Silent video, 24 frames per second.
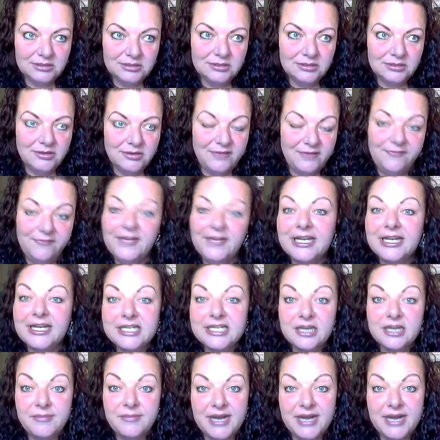or
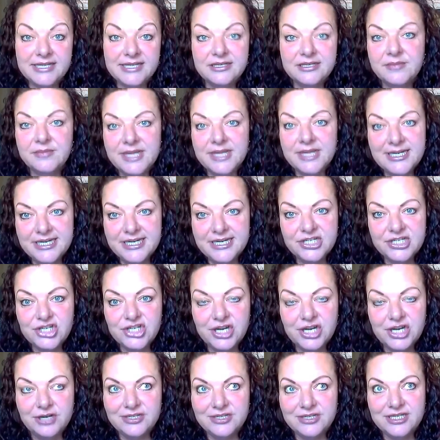afflicted by some
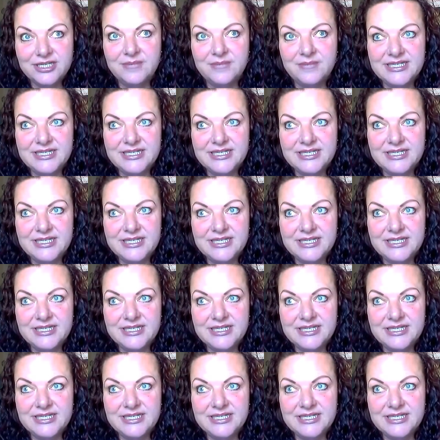condition or some